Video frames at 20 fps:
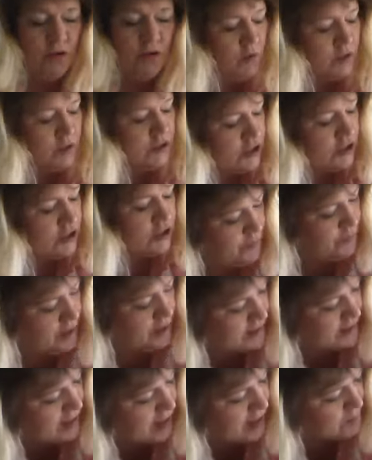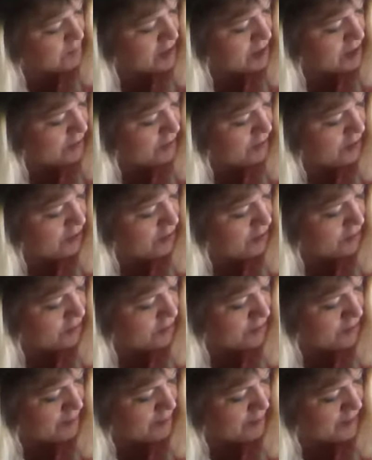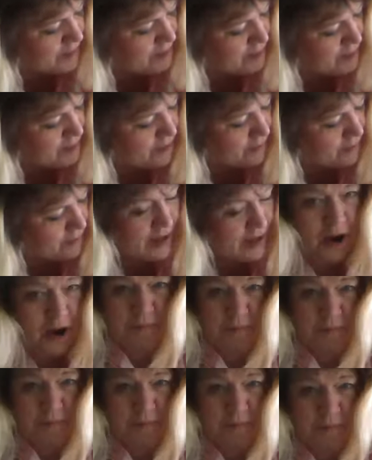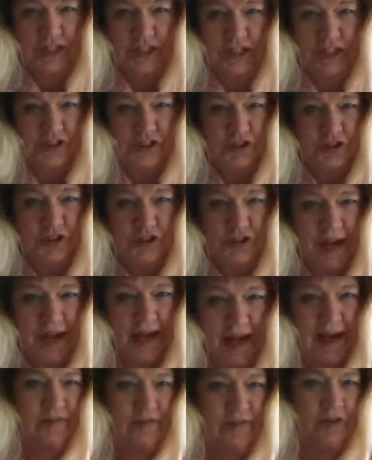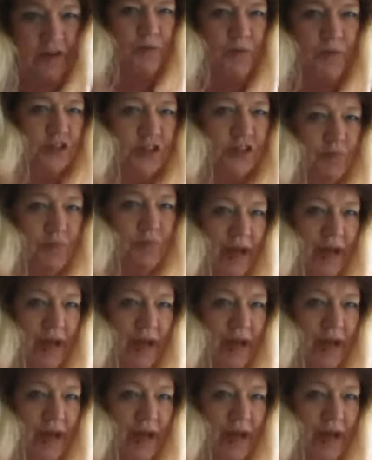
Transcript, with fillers: what should they write in the comments below? Something about how many chickens you have, or what should we